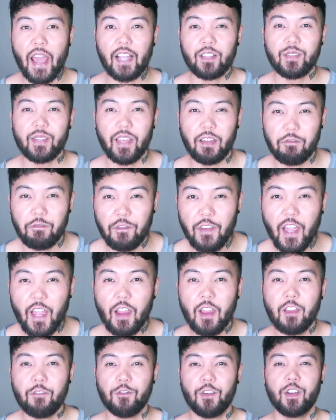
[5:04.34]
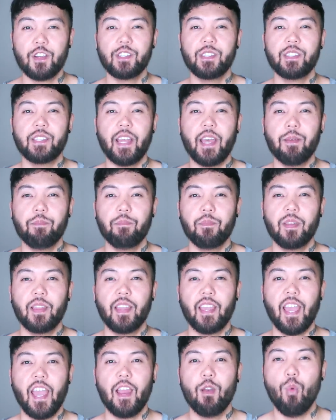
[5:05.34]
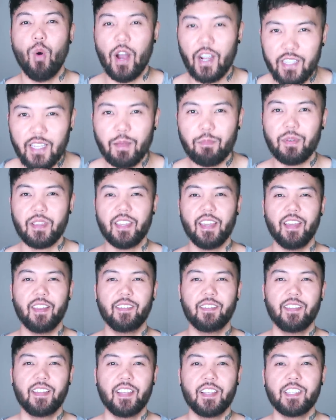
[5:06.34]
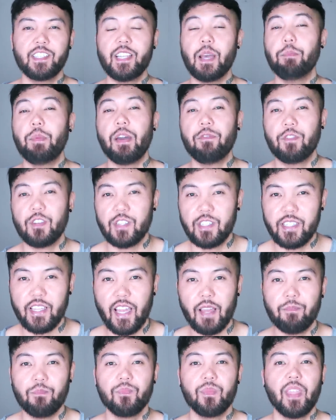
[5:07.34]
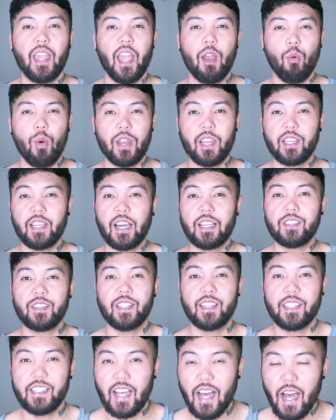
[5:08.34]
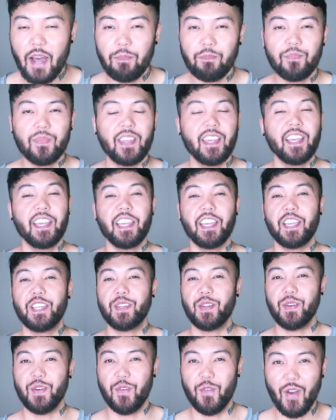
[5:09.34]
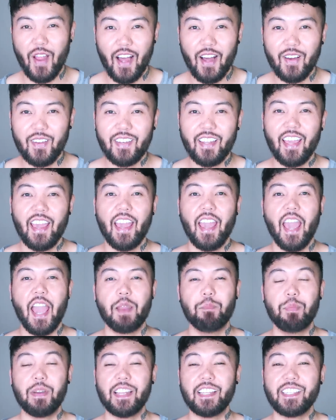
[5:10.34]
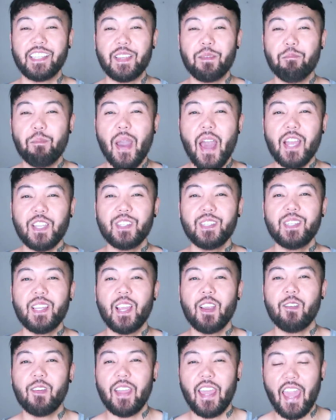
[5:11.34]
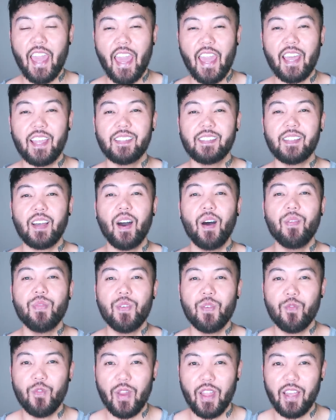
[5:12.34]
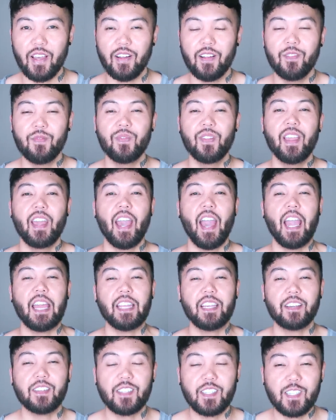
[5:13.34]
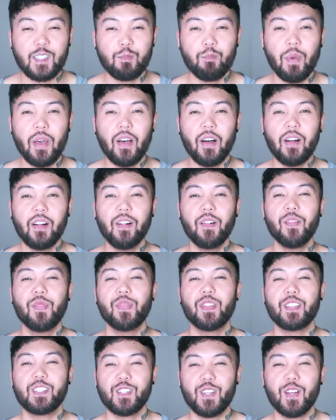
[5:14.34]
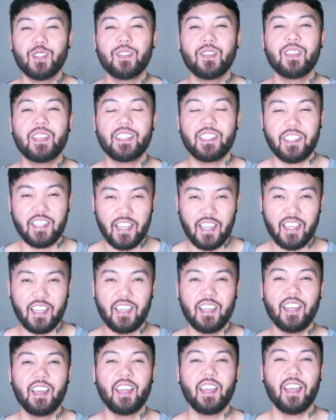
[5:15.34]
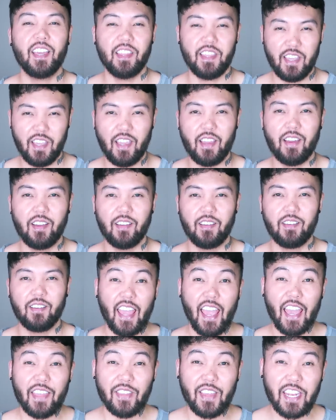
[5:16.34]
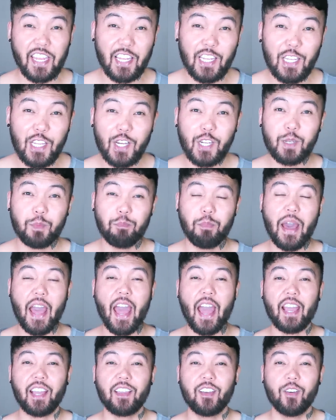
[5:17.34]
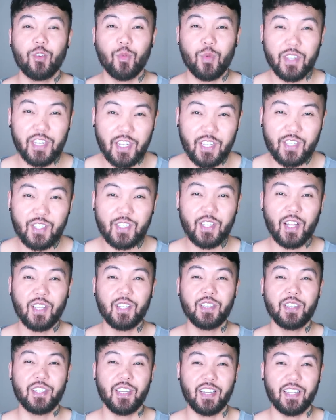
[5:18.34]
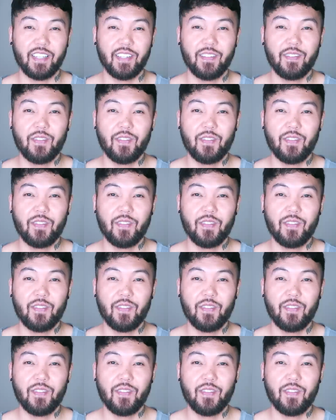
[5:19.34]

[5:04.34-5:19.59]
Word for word: back to that very first step and walked up again, step after step. And when he got to the top, he turned around and put his imaginary hands on the rail, and he could smell the salt of the sea in the air. And then he looked back with nostalgia.